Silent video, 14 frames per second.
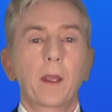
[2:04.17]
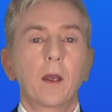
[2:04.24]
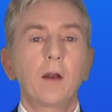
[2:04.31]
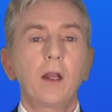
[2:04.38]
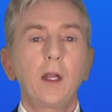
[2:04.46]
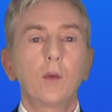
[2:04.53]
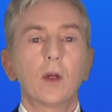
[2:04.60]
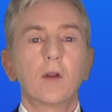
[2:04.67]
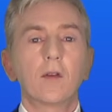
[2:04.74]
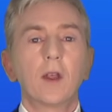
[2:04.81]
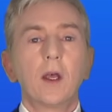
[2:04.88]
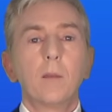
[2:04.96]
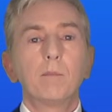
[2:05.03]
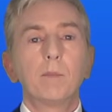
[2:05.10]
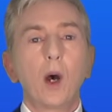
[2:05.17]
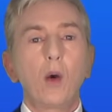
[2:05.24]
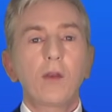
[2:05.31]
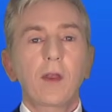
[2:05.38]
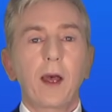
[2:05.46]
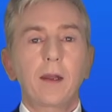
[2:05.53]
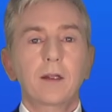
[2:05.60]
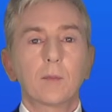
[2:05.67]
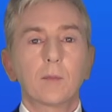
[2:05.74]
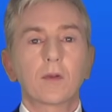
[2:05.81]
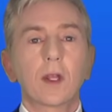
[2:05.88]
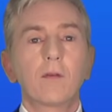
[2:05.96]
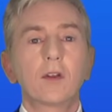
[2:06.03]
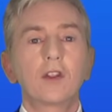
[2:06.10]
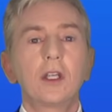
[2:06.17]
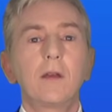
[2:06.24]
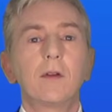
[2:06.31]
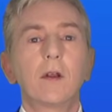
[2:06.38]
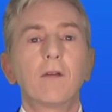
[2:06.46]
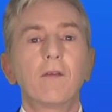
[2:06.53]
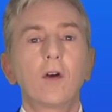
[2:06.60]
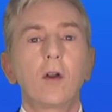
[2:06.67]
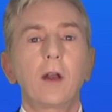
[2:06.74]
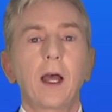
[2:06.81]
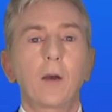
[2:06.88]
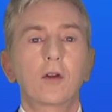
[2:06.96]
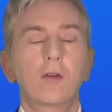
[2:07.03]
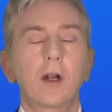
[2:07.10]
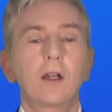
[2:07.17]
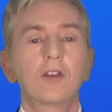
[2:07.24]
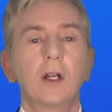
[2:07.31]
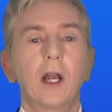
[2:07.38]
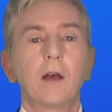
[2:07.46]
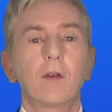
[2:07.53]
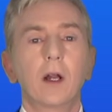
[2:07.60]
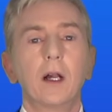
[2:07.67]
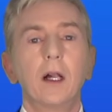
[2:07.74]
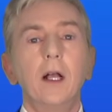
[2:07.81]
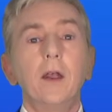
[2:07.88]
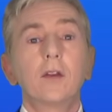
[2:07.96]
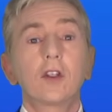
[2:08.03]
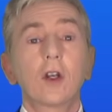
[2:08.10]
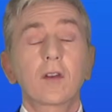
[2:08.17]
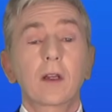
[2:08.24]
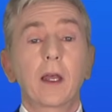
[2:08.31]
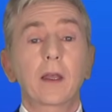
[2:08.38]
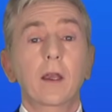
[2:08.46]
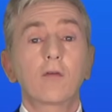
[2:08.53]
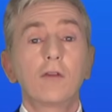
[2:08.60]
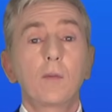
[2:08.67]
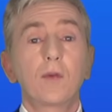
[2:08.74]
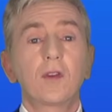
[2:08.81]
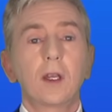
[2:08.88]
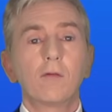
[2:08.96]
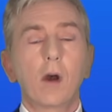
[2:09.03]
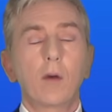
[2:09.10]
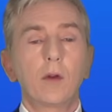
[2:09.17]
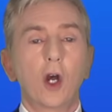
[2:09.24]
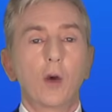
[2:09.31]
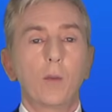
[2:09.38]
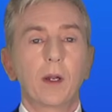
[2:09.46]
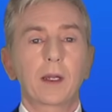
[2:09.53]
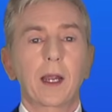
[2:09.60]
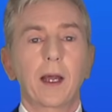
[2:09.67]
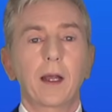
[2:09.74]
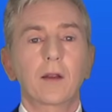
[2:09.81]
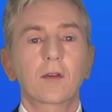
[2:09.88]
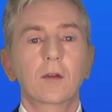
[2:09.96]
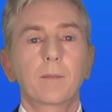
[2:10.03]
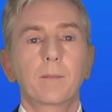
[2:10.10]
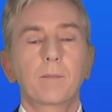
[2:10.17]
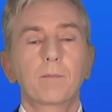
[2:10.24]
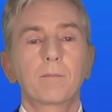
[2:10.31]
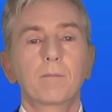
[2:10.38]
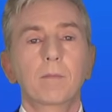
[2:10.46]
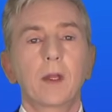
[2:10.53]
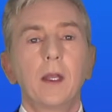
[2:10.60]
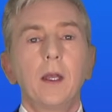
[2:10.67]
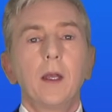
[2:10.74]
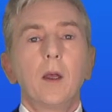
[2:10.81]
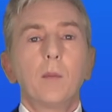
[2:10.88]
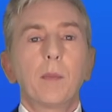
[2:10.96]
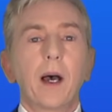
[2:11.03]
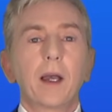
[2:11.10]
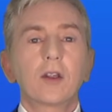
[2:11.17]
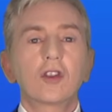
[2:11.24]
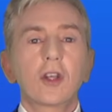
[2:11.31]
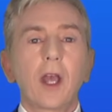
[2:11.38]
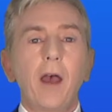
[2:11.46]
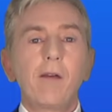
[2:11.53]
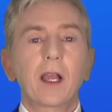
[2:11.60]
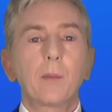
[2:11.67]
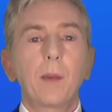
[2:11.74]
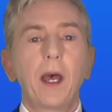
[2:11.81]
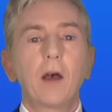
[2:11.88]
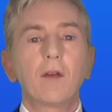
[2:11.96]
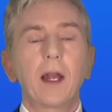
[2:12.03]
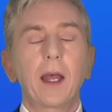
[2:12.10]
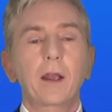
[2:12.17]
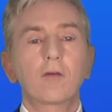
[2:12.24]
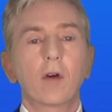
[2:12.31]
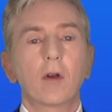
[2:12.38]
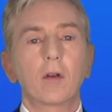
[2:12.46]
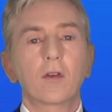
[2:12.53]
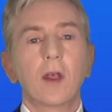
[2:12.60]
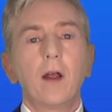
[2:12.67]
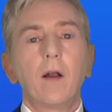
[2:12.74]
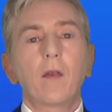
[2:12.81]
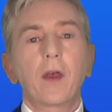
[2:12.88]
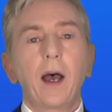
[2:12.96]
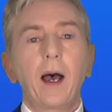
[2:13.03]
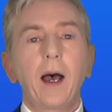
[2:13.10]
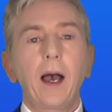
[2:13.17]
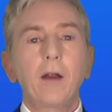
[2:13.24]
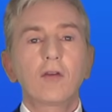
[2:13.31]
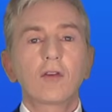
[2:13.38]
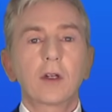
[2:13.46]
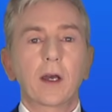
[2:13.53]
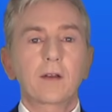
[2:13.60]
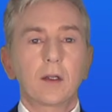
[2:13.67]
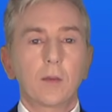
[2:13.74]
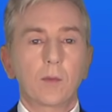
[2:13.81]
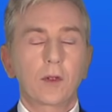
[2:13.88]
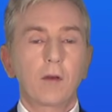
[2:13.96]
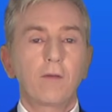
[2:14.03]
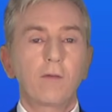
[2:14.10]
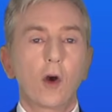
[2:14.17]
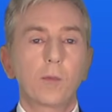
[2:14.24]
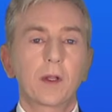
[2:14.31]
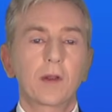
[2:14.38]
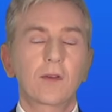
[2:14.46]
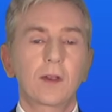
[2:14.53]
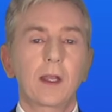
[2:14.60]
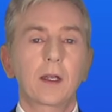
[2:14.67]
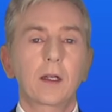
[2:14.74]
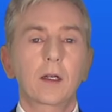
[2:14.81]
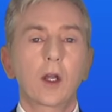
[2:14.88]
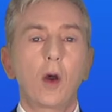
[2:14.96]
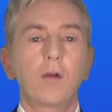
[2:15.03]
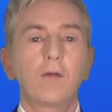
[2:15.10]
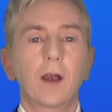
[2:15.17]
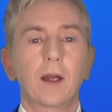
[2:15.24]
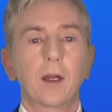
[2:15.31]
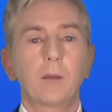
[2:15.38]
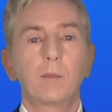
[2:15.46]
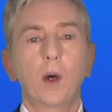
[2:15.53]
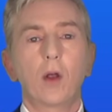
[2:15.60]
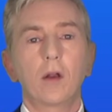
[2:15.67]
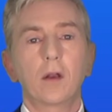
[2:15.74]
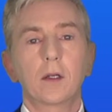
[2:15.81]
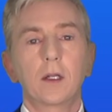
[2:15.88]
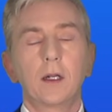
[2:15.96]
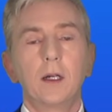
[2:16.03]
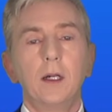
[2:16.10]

In other words, both atoms have achieved a full outer energy level, just like a group zero noble gas. By sharing a pair of electrons, the hydrogen atoms have formed a single covalent bond.